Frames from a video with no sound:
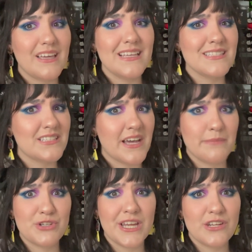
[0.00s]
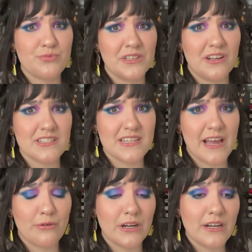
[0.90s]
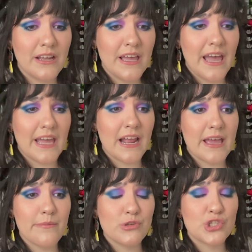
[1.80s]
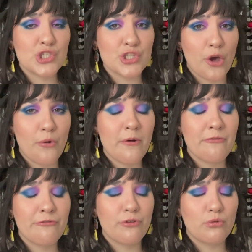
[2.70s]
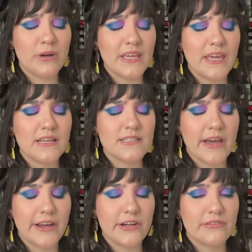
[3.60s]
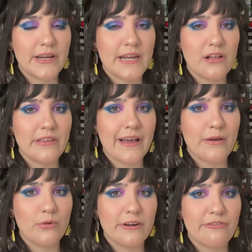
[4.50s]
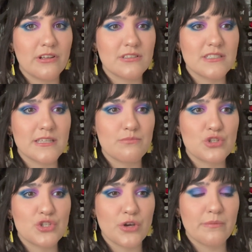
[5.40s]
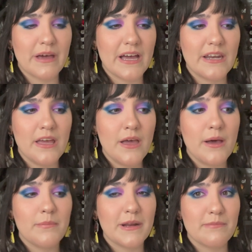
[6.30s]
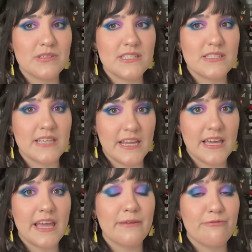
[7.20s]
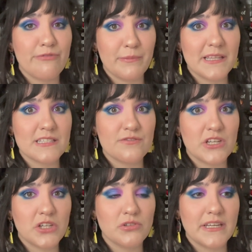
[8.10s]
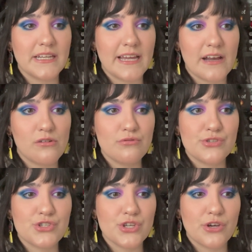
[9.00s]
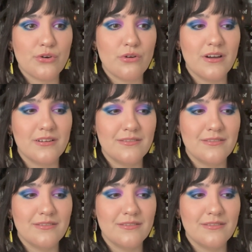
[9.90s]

it's a time change. We lost an hour and I am so freaking tired right now. Like, I want to fall asleep so bad, but I'm sitting and I'm filming this video like now, so I